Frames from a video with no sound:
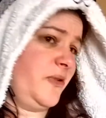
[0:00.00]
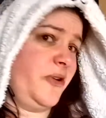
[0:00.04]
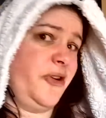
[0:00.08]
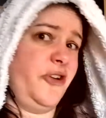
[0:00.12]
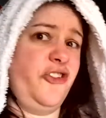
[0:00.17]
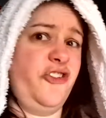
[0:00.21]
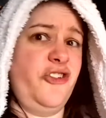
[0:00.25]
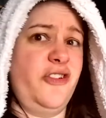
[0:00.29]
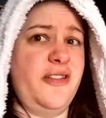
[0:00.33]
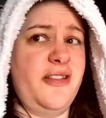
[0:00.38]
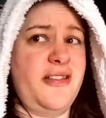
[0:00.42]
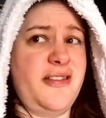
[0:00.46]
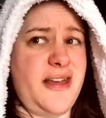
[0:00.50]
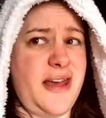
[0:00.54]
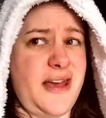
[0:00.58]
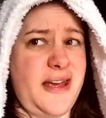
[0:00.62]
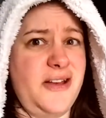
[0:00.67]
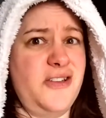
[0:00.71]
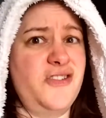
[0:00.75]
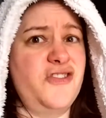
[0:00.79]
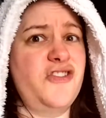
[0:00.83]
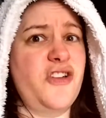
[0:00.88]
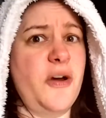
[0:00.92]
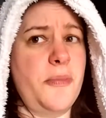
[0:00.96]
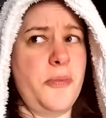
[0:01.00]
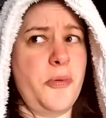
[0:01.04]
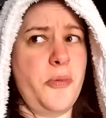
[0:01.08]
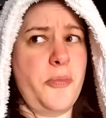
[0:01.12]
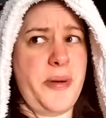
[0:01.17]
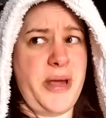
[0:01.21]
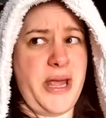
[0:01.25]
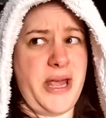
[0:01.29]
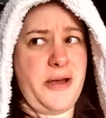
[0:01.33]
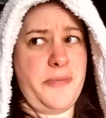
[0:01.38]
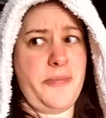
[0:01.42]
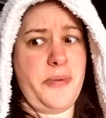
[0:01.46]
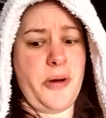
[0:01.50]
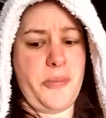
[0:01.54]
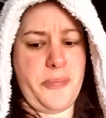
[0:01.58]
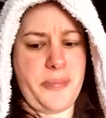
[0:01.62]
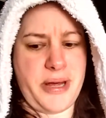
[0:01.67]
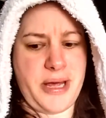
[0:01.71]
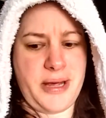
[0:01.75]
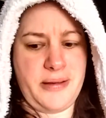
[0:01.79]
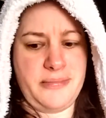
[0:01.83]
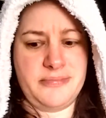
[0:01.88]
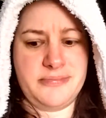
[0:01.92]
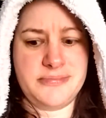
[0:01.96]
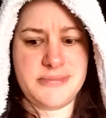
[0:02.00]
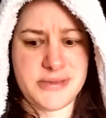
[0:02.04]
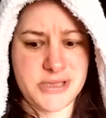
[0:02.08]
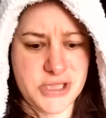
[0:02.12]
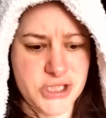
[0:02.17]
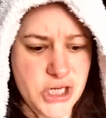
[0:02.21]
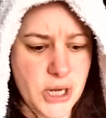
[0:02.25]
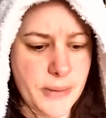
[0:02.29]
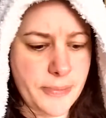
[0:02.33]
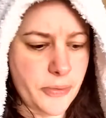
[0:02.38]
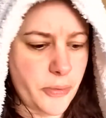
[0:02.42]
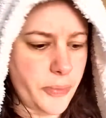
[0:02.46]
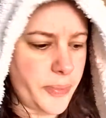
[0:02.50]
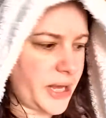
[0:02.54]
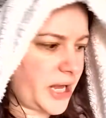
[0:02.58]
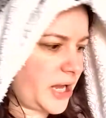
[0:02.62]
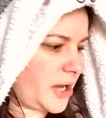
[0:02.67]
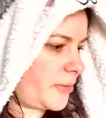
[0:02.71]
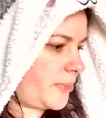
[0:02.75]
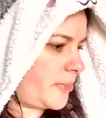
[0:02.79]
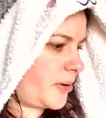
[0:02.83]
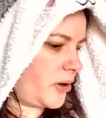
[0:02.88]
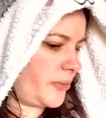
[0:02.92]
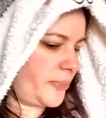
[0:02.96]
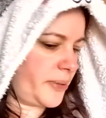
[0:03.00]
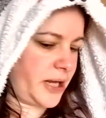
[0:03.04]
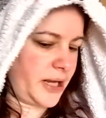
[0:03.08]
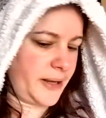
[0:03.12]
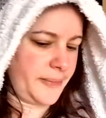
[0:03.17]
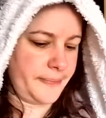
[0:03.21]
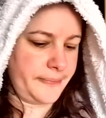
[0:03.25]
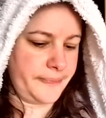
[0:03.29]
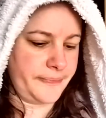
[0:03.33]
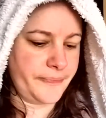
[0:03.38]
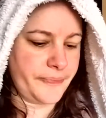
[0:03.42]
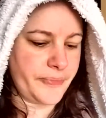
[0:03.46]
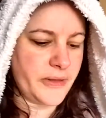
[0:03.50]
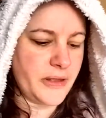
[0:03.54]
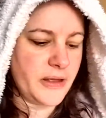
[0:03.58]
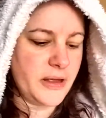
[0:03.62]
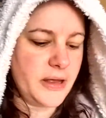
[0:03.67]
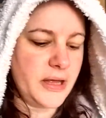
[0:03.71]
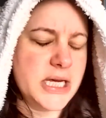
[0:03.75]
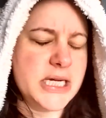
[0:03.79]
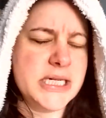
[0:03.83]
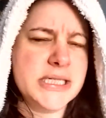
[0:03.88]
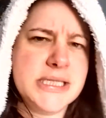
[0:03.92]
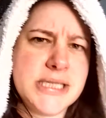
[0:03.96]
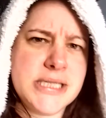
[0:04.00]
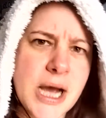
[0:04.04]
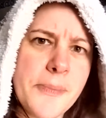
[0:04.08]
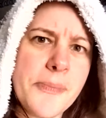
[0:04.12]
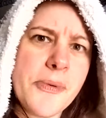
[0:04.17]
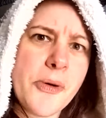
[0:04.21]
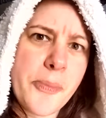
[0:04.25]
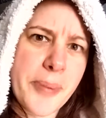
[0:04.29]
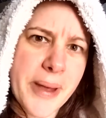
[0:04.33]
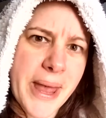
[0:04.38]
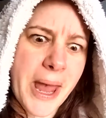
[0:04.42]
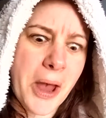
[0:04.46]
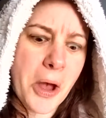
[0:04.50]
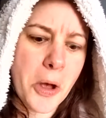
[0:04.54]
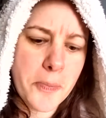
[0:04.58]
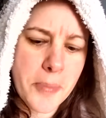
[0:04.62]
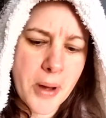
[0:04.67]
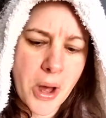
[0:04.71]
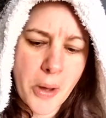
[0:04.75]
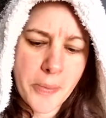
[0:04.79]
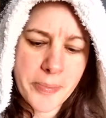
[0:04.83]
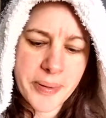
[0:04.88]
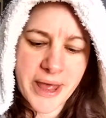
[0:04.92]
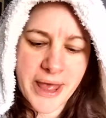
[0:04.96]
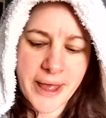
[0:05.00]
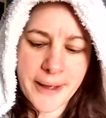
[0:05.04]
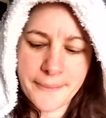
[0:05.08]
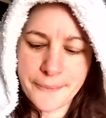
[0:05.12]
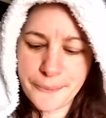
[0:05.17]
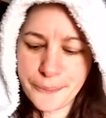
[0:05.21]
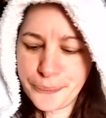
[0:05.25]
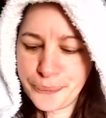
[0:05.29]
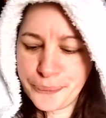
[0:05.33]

I should say, double pink poppy double pink poppy, double pink poppy,